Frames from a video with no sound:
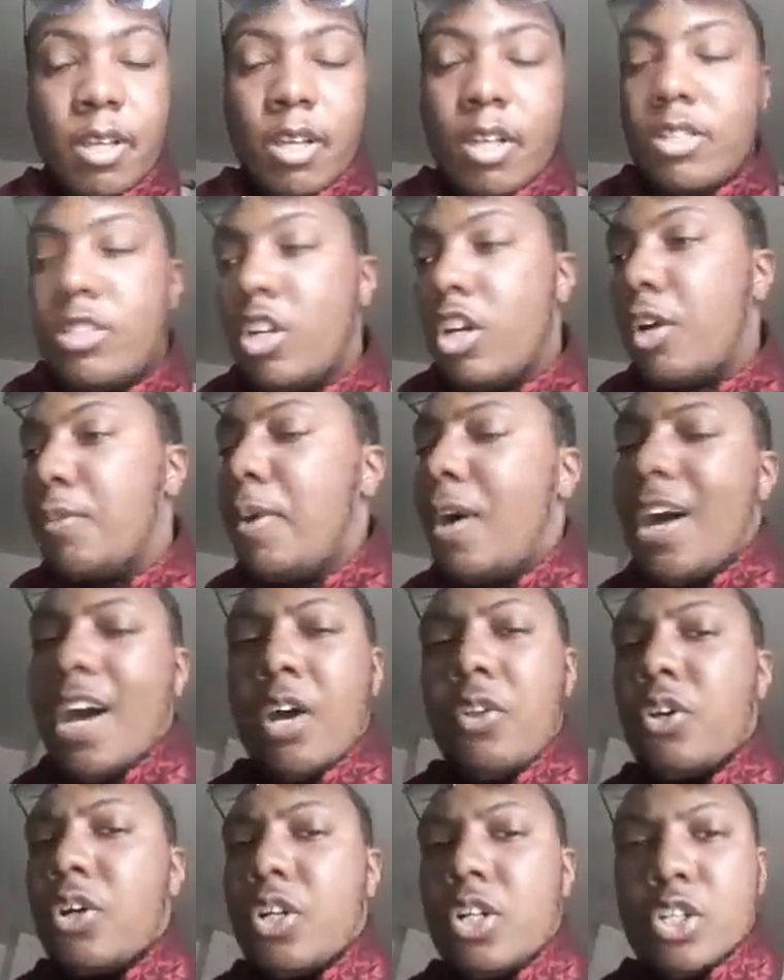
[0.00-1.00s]
Talk about how
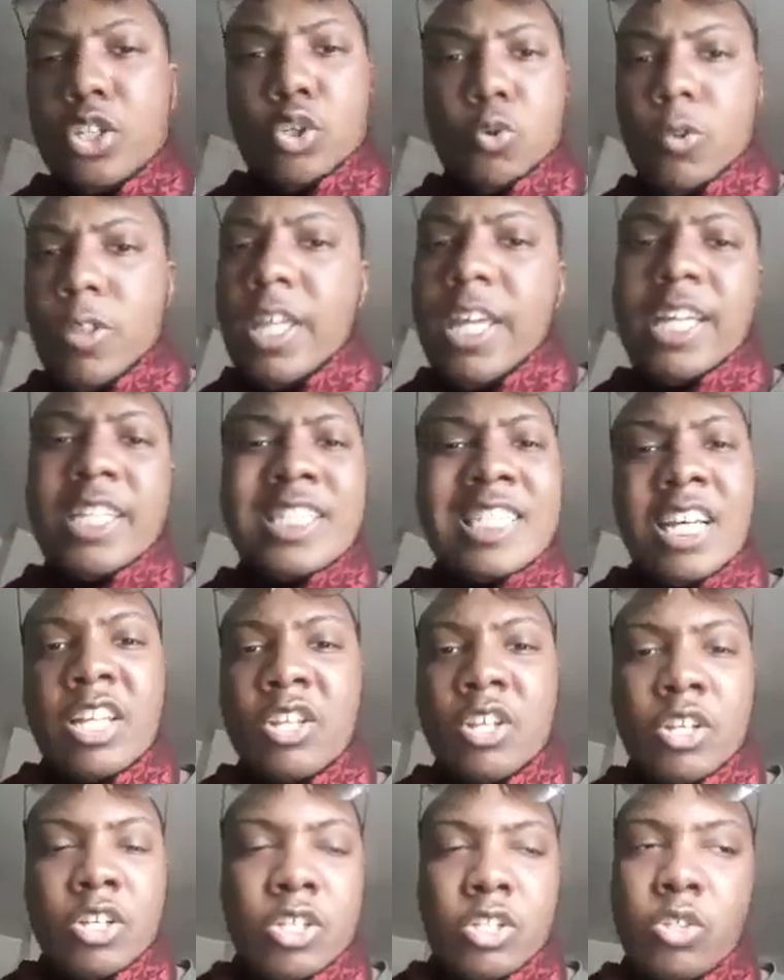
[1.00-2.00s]
they're going to do this, how
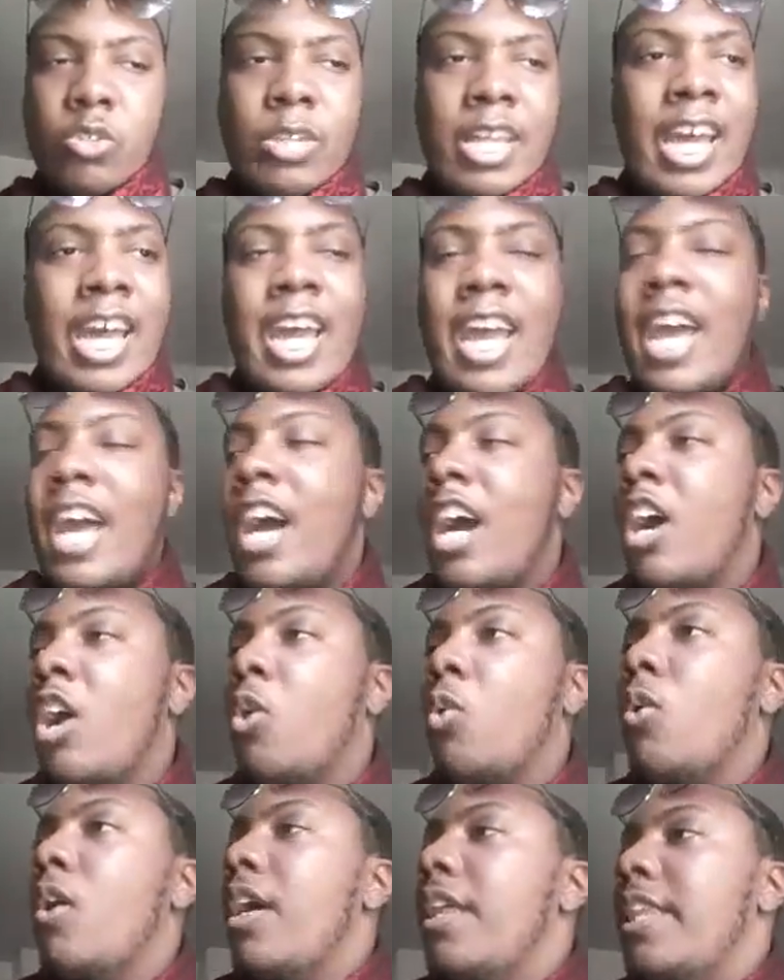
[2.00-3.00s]
they're going to do that,
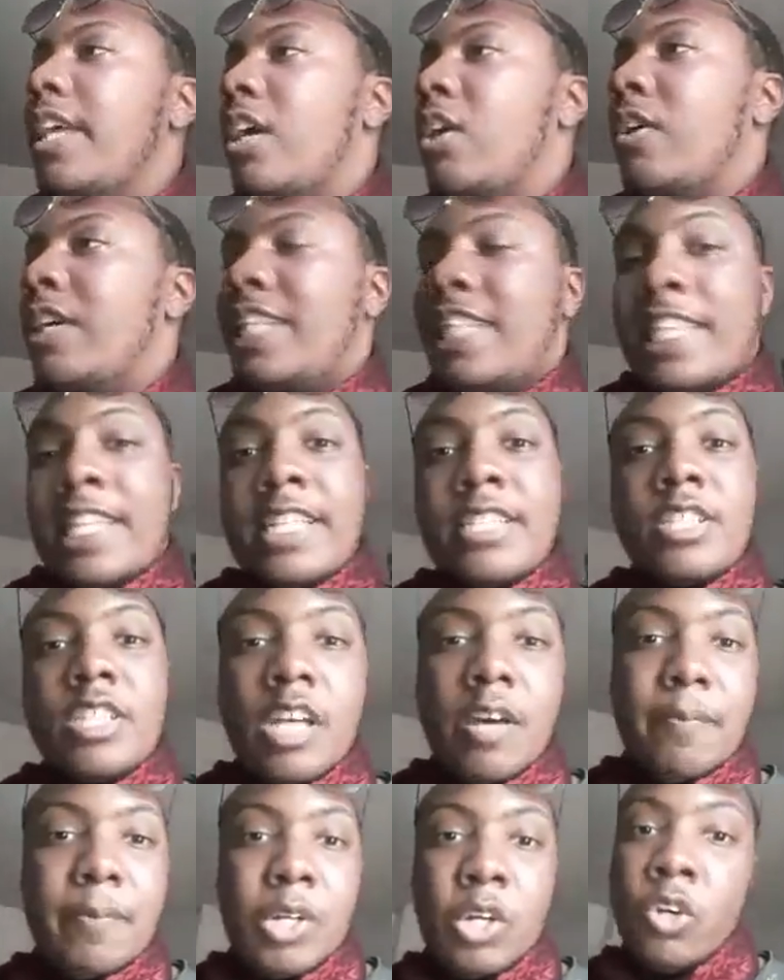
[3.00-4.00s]
how they are in this
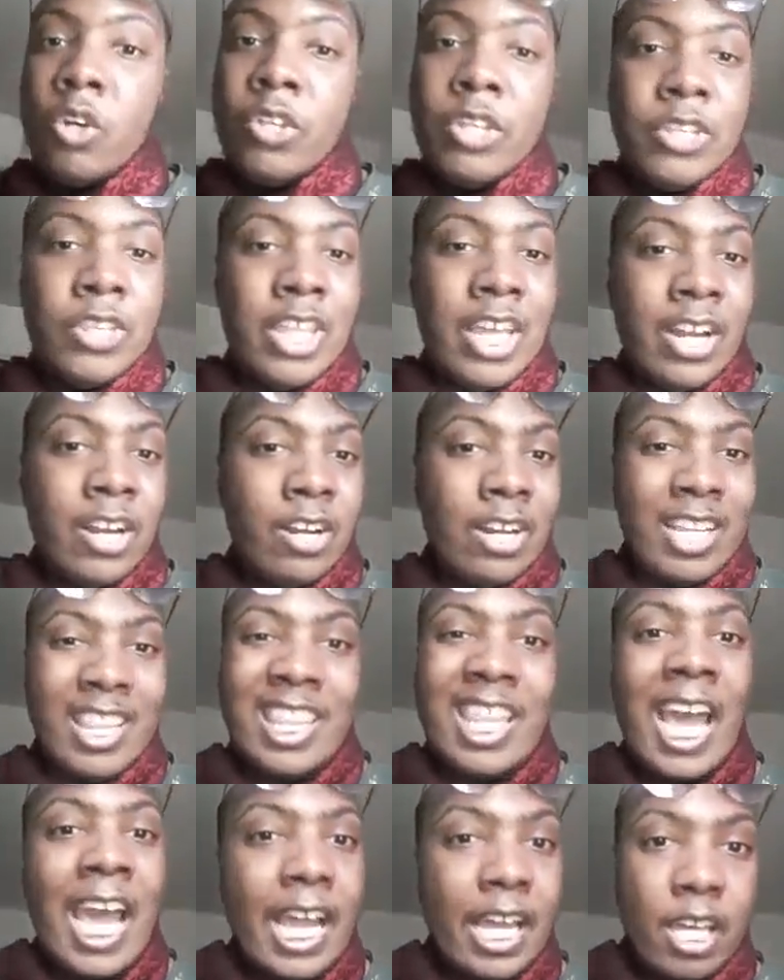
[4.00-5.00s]
company or they're there in
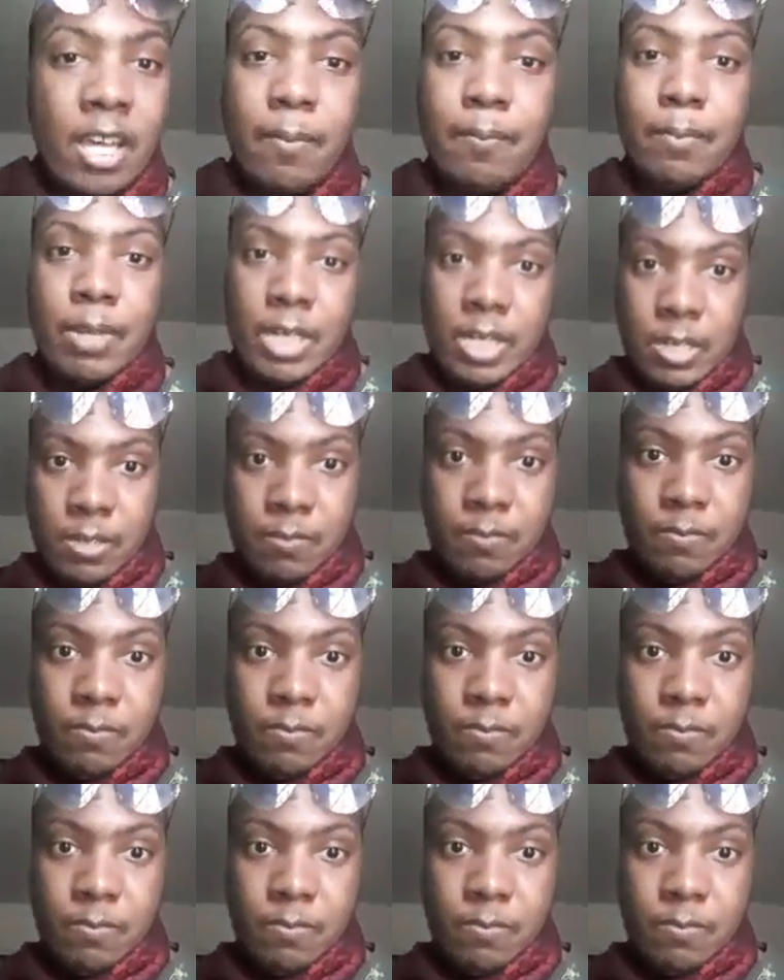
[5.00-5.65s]
that company.